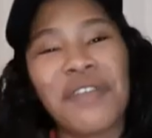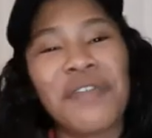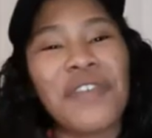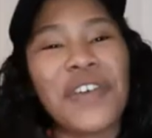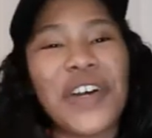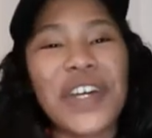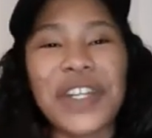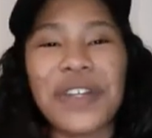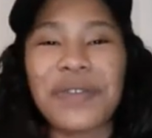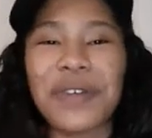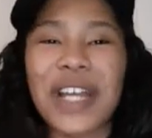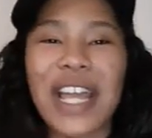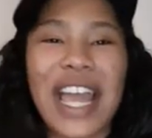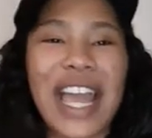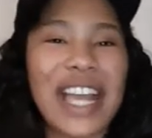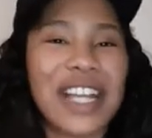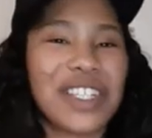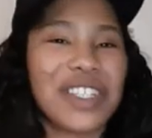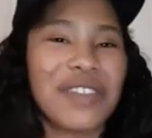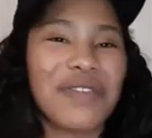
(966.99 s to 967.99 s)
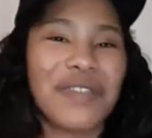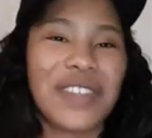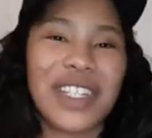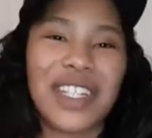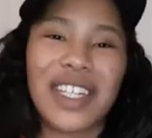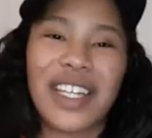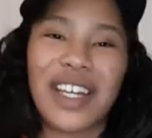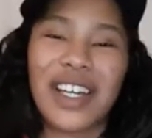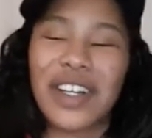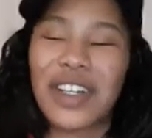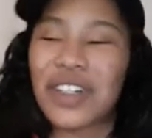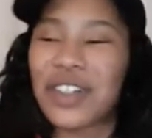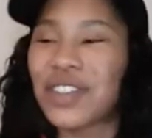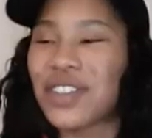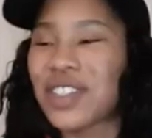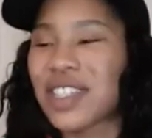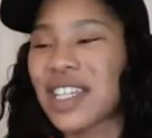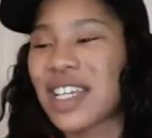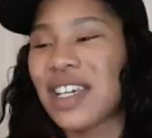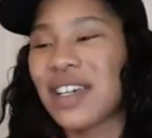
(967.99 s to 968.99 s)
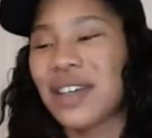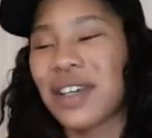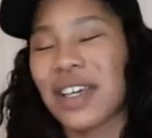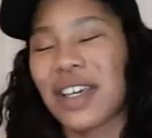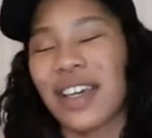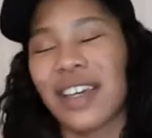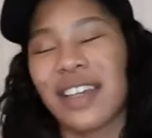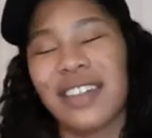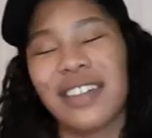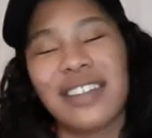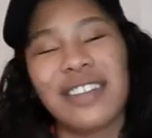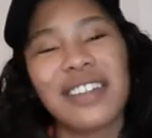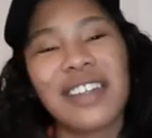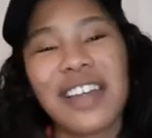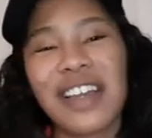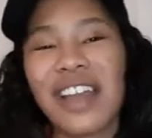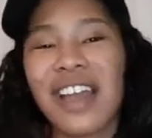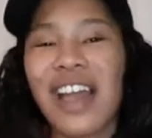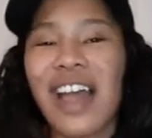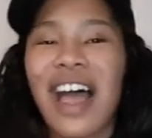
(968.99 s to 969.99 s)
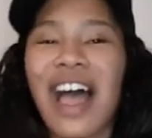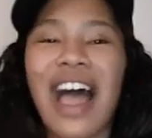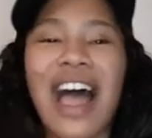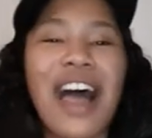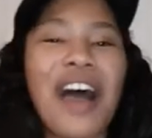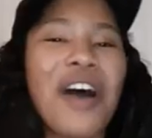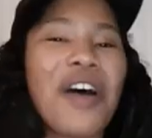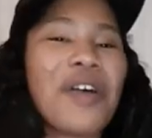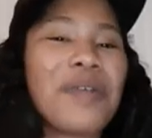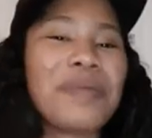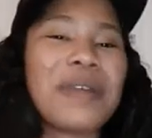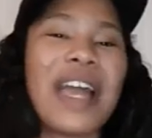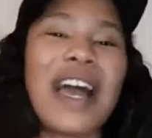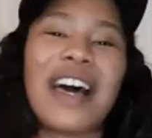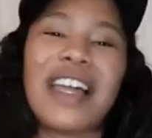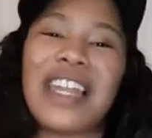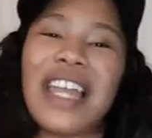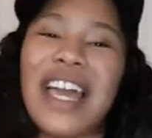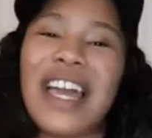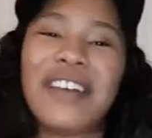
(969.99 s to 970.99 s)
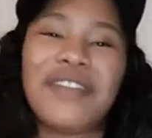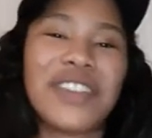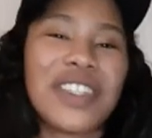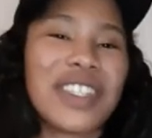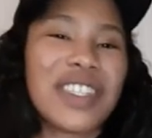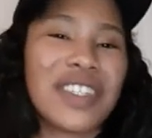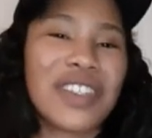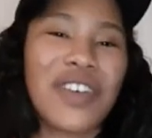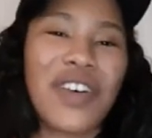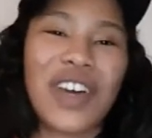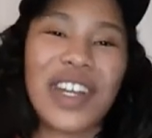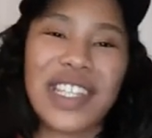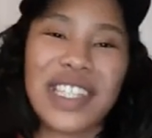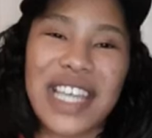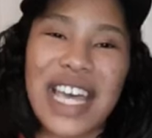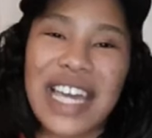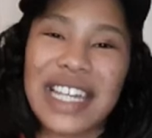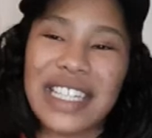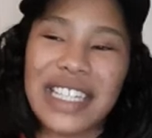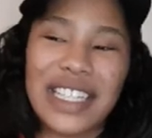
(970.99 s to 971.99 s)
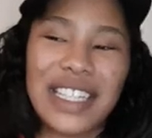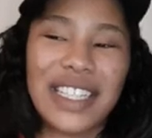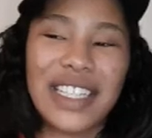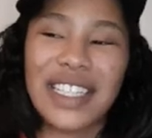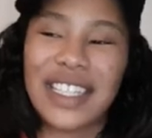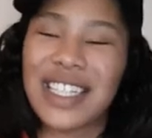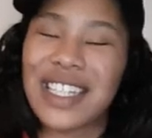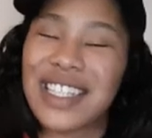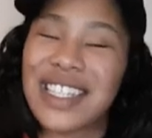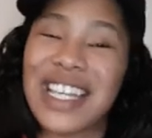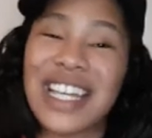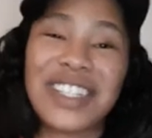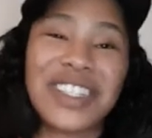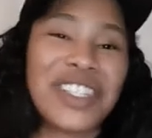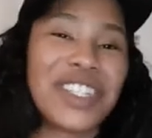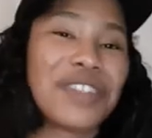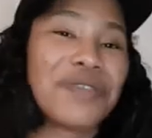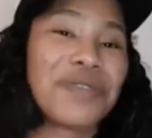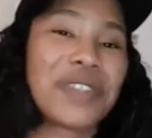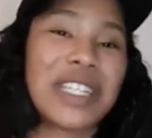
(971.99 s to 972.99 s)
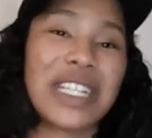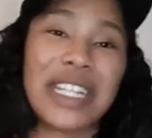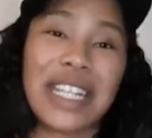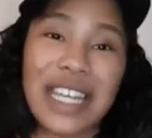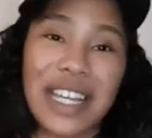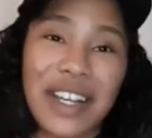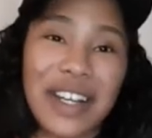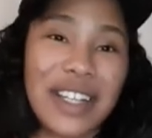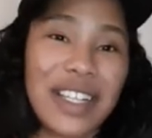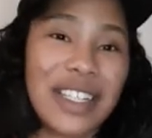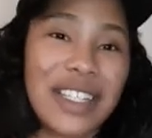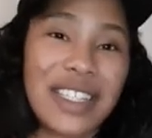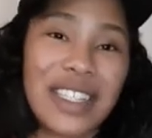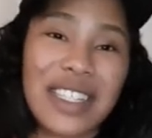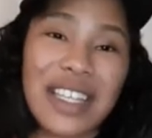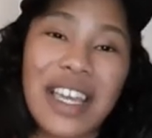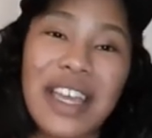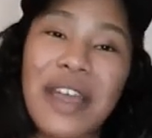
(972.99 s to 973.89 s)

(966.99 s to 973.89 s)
Funny reaction videos. It, it, I hope y'all laughed just as hard as I did because that shit was hilarious.